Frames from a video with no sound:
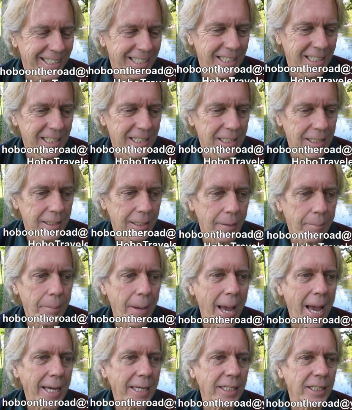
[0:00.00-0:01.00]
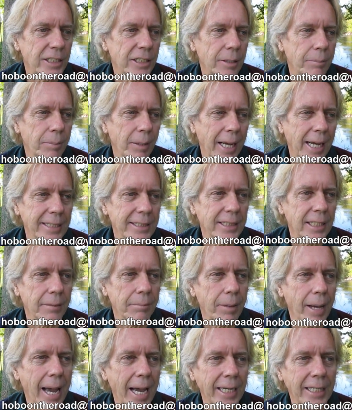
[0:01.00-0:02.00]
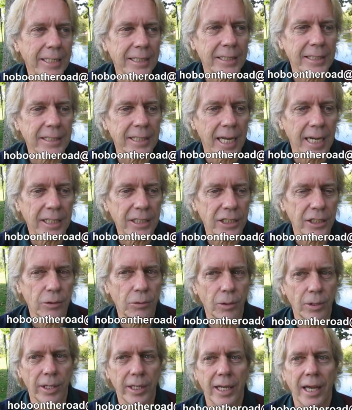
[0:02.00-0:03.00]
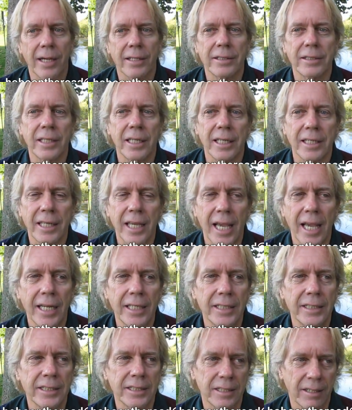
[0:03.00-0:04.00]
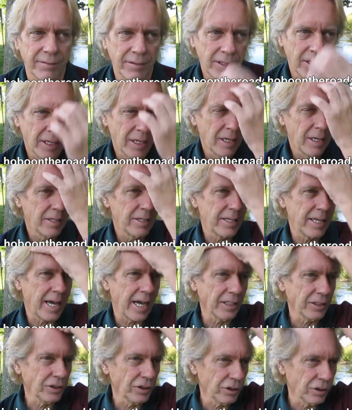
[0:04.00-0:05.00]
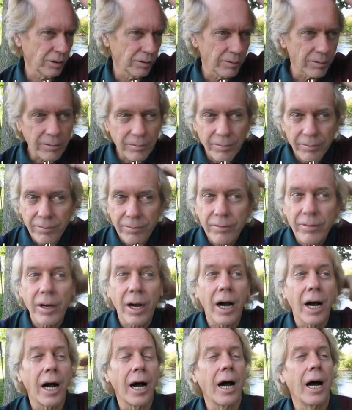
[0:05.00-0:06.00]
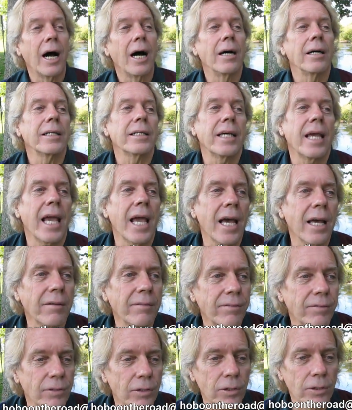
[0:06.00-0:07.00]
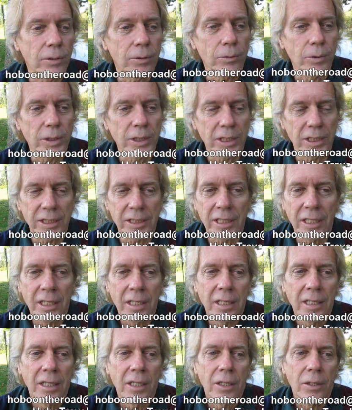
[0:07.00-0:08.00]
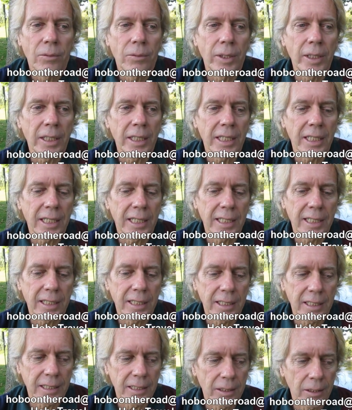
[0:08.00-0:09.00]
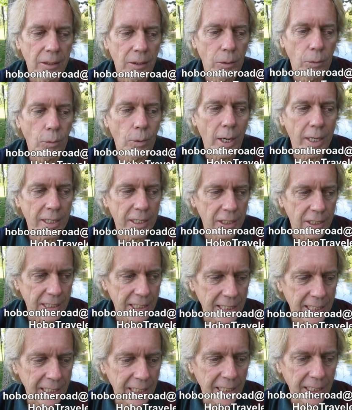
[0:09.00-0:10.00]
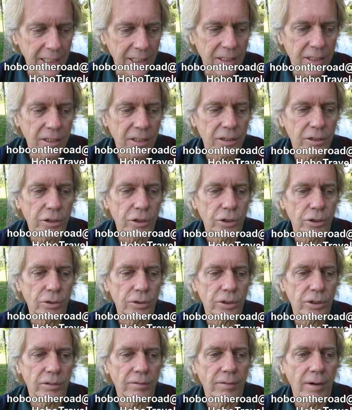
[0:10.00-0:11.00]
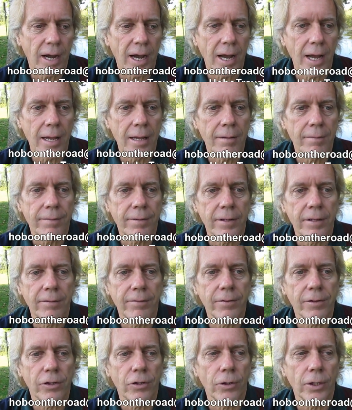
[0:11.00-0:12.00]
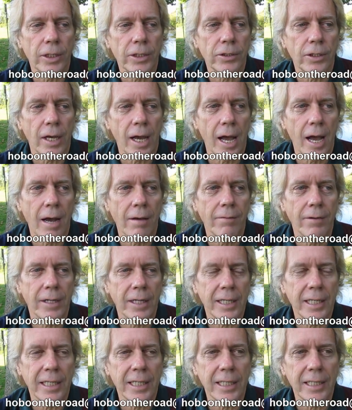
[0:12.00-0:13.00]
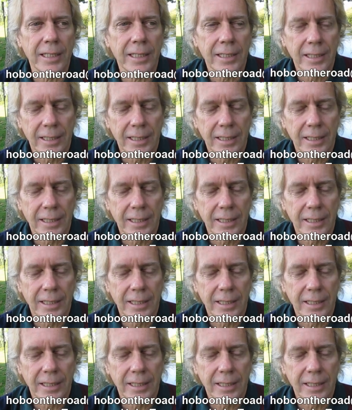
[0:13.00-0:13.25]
the package, the plastic package section where they got candy and stuff. The actual canned food, which is really what you need to survive if you're going to have a